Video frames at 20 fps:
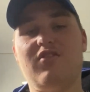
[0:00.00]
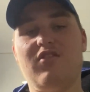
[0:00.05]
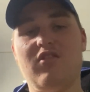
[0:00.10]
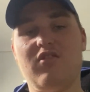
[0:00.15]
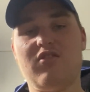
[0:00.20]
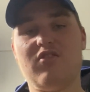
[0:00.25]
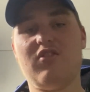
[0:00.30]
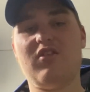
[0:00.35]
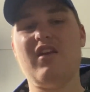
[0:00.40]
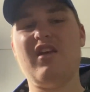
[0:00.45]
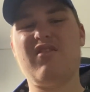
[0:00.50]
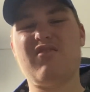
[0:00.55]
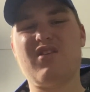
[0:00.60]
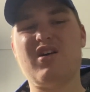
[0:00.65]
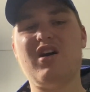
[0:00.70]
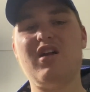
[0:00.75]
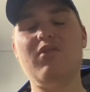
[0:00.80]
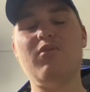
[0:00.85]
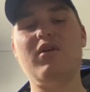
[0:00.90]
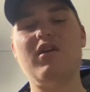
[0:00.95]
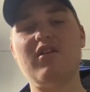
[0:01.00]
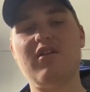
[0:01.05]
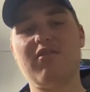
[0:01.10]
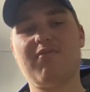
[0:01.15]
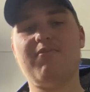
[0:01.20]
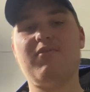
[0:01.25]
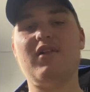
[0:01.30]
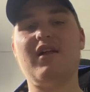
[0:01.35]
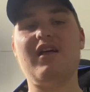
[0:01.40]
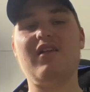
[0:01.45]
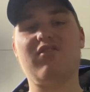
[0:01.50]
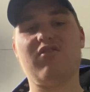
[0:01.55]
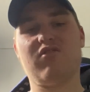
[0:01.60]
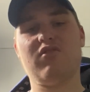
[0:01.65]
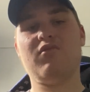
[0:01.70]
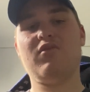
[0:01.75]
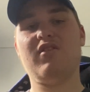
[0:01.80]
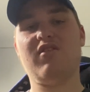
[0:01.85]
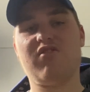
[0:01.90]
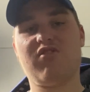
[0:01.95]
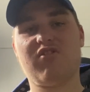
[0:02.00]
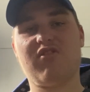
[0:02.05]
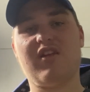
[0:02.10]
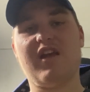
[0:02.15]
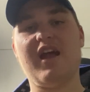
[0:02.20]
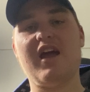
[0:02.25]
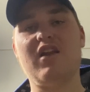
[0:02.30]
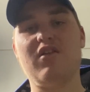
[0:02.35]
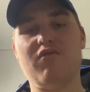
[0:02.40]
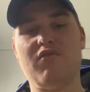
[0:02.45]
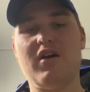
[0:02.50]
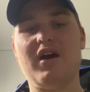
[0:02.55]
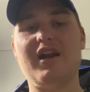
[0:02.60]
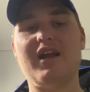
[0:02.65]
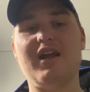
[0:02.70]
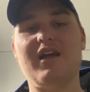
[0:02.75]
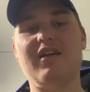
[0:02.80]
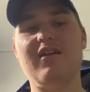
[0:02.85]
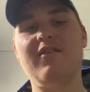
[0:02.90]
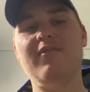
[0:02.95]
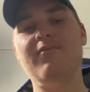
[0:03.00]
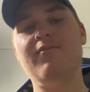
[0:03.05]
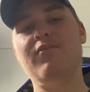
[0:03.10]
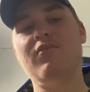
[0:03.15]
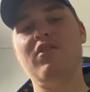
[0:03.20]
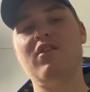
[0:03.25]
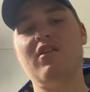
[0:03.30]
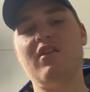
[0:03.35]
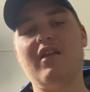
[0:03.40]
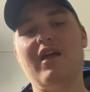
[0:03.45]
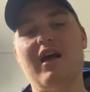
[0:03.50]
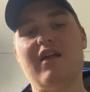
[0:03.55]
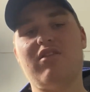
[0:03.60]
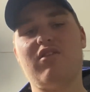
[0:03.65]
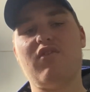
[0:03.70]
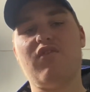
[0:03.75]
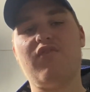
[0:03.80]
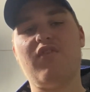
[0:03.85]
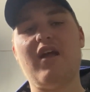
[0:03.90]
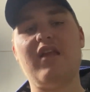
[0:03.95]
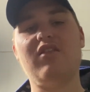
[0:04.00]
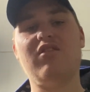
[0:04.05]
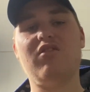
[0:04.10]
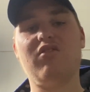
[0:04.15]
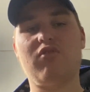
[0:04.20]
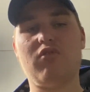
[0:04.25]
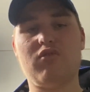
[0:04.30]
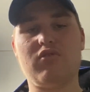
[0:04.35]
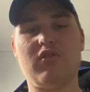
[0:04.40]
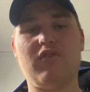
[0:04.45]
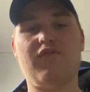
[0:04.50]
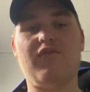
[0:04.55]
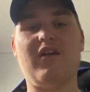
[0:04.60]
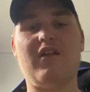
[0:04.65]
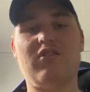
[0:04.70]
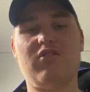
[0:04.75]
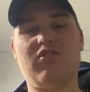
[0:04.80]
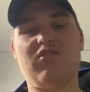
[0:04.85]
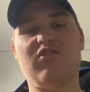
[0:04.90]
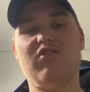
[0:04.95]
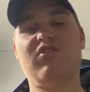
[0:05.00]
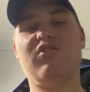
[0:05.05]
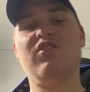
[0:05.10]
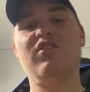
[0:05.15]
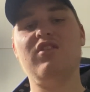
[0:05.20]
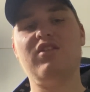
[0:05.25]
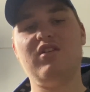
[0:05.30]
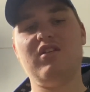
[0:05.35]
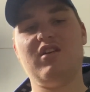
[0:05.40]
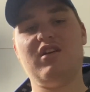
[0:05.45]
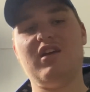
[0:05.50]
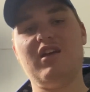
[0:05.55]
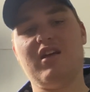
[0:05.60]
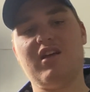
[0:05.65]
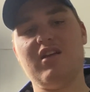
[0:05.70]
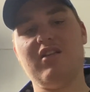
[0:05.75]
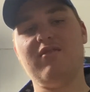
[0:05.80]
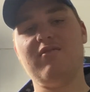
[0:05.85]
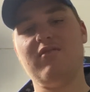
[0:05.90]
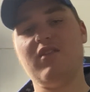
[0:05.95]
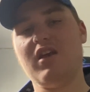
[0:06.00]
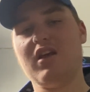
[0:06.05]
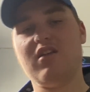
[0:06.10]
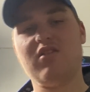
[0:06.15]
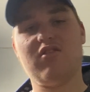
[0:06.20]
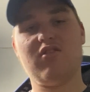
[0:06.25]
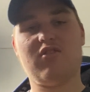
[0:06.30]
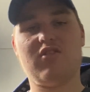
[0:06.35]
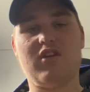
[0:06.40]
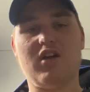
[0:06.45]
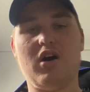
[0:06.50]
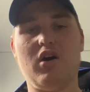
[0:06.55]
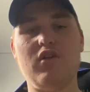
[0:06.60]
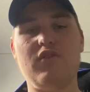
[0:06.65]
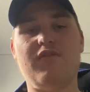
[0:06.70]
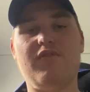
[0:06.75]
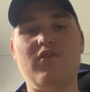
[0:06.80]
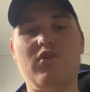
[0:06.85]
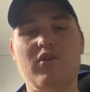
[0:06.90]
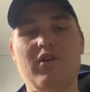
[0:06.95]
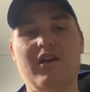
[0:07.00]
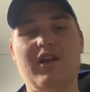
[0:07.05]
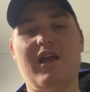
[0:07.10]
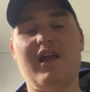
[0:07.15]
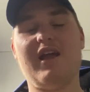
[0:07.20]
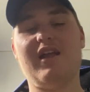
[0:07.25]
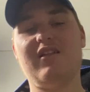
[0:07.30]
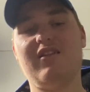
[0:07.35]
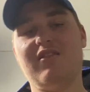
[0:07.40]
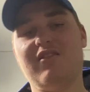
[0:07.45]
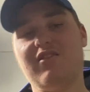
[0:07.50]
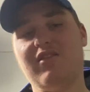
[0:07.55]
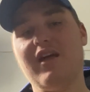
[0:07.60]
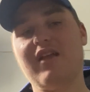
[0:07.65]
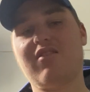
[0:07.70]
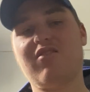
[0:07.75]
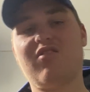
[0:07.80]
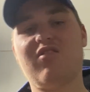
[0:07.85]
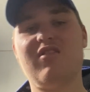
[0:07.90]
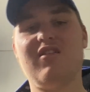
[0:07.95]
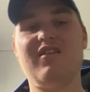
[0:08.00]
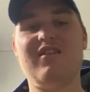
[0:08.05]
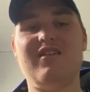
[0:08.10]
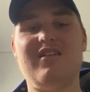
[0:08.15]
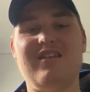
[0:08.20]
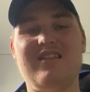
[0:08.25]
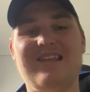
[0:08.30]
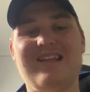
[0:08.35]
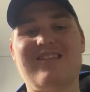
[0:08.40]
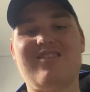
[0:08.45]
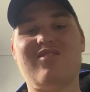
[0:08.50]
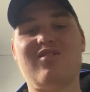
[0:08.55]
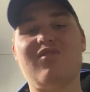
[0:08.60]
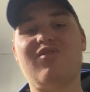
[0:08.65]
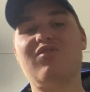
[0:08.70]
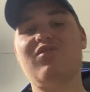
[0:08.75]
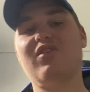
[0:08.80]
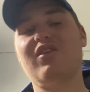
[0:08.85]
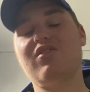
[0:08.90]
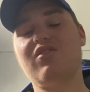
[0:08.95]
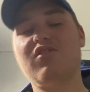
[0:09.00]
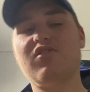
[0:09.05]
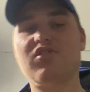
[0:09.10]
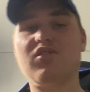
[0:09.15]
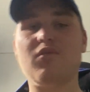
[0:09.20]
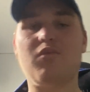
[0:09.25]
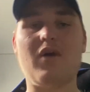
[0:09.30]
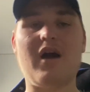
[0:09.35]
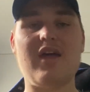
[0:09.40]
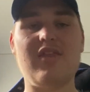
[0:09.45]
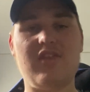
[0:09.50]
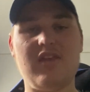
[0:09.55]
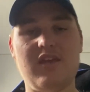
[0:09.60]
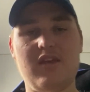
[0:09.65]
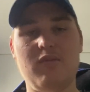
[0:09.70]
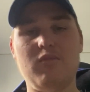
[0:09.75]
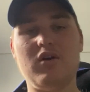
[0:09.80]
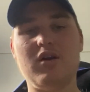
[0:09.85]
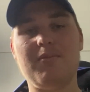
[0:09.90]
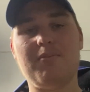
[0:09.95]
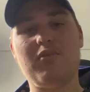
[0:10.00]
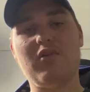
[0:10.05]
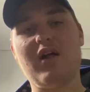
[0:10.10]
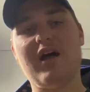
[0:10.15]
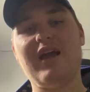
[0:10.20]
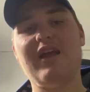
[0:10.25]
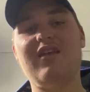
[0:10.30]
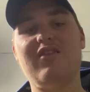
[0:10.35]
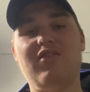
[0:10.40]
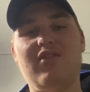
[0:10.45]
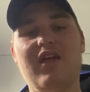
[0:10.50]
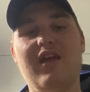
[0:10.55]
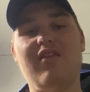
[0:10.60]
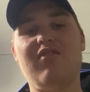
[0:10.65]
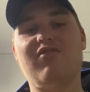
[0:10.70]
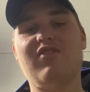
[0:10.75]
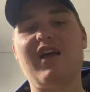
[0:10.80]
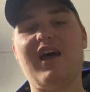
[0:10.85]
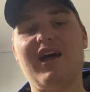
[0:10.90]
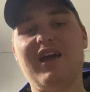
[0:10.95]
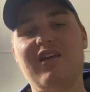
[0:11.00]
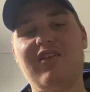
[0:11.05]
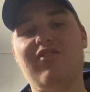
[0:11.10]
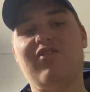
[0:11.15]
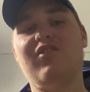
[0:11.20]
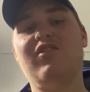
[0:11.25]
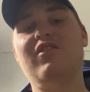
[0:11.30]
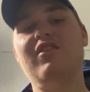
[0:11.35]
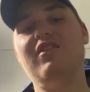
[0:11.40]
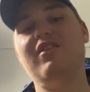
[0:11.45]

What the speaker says: He's kind of one of those players that's not really scared at running it at defenders or defenses. He can just go for it, and that's just the way that you want to play these days.